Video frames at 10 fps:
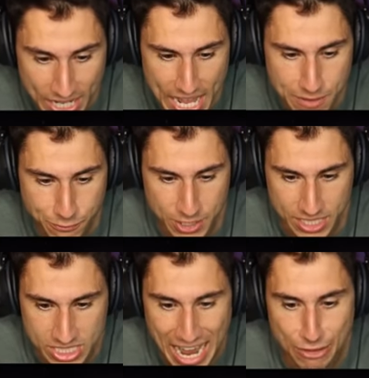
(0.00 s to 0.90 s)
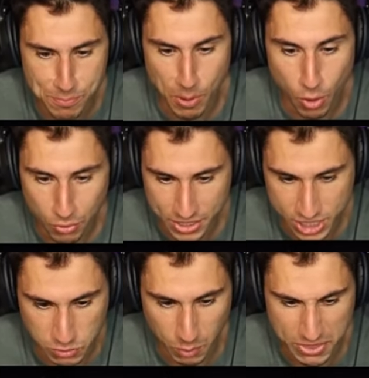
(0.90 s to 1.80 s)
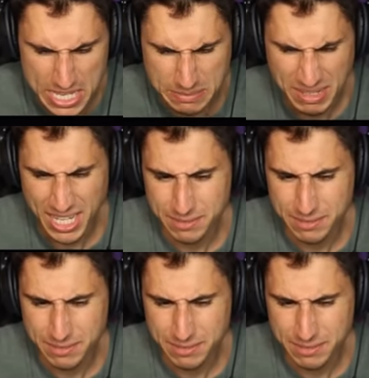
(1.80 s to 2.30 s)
going to aim for the South Pole. This is where the